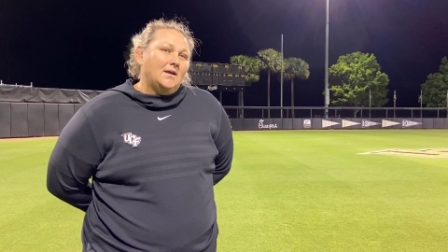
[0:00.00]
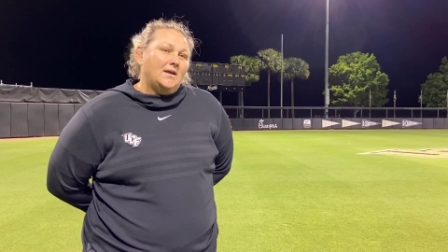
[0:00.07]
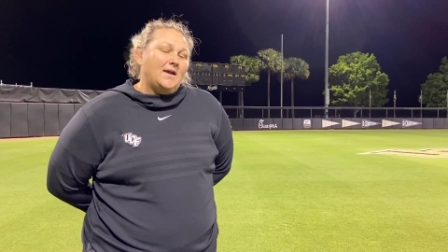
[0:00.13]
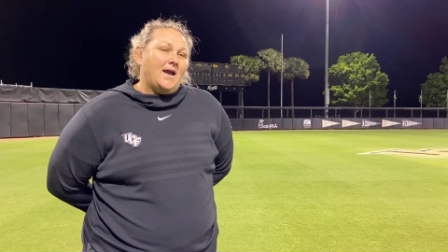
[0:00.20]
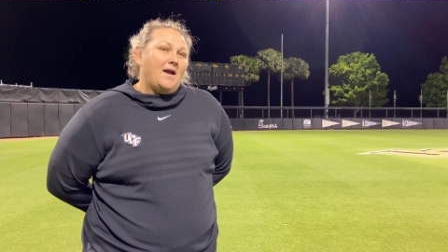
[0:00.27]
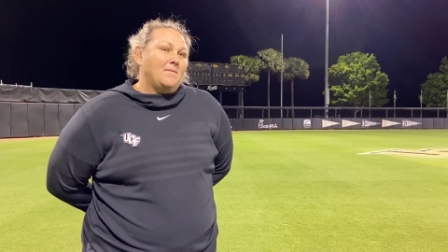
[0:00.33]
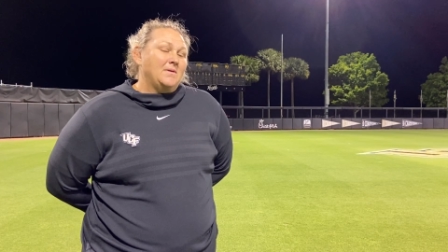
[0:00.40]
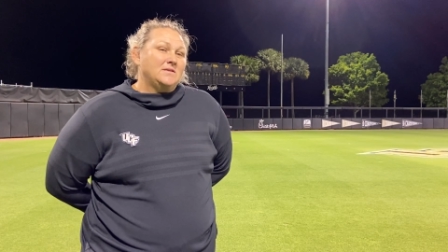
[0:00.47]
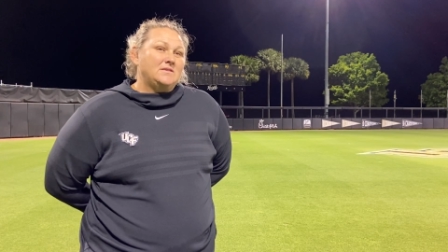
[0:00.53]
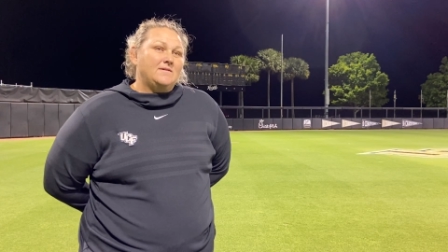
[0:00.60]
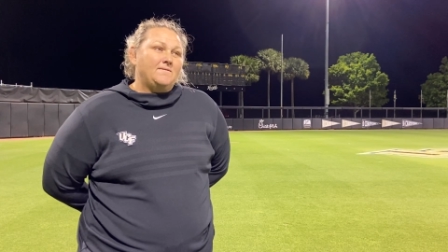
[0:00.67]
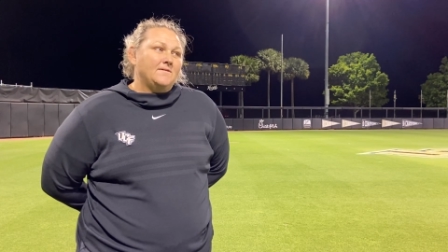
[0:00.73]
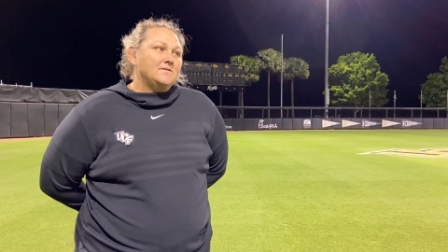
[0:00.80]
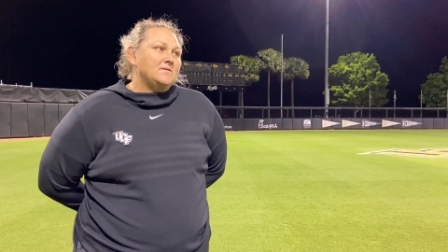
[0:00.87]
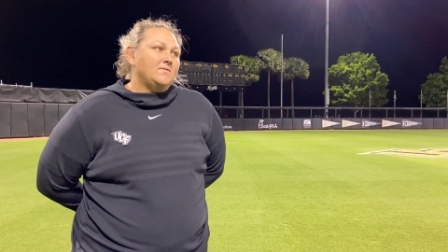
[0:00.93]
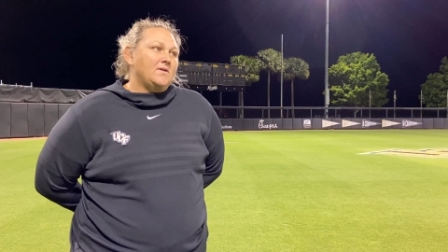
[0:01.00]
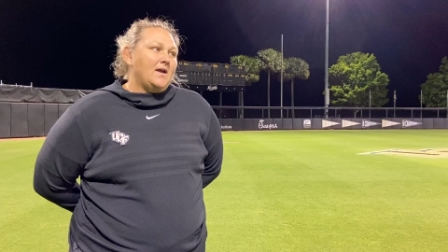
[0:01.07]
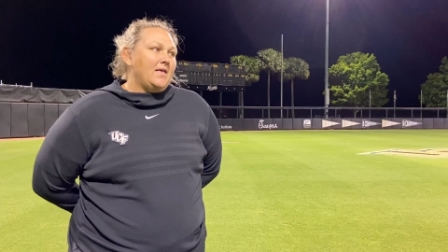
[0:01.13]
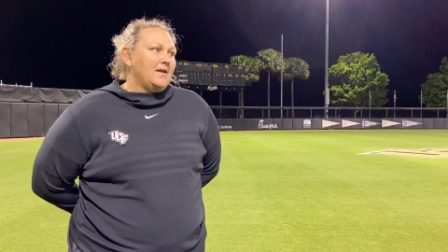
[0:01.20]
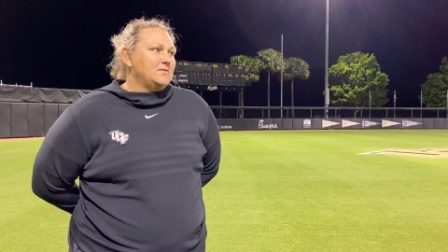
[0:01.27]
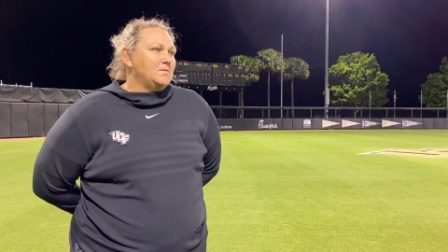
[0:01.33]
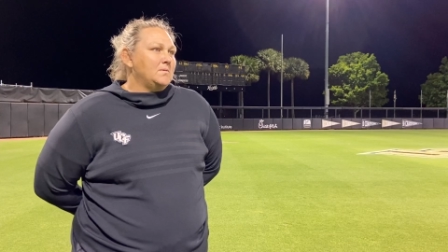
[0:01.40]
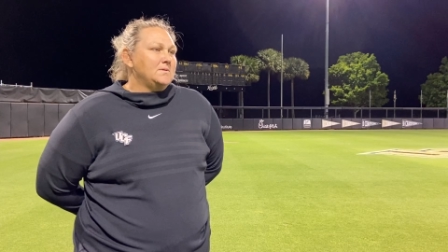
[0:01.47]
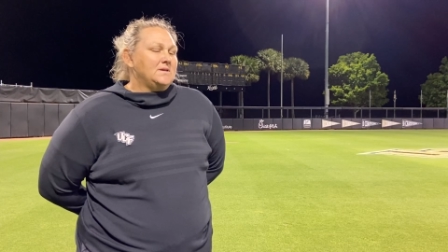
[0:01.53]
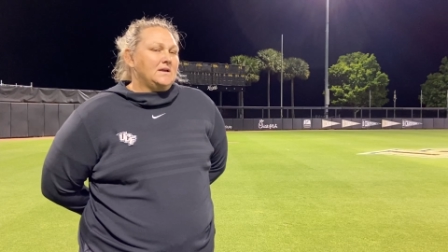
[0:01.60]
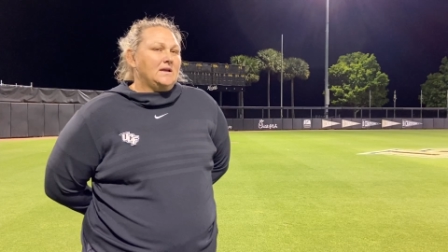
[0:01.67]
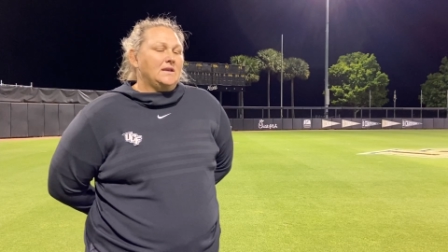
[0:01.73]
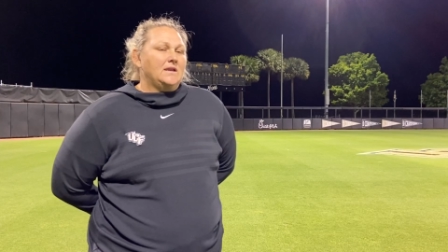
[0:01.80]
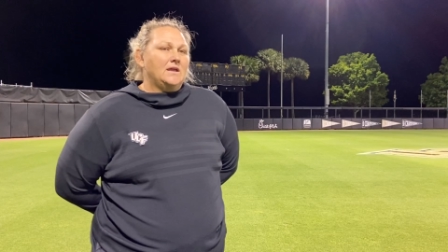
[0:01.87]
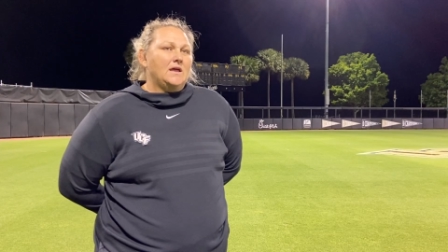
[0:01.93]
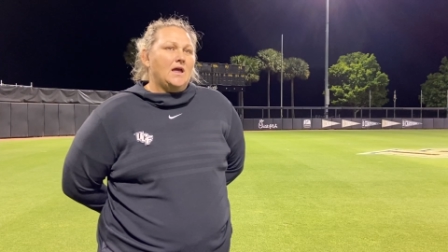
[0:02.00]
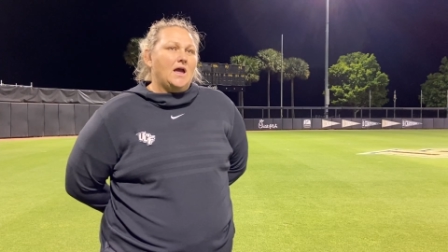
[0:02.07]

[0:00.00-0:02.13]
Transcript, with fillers: Yeah, I mean defensively, I liked what we did.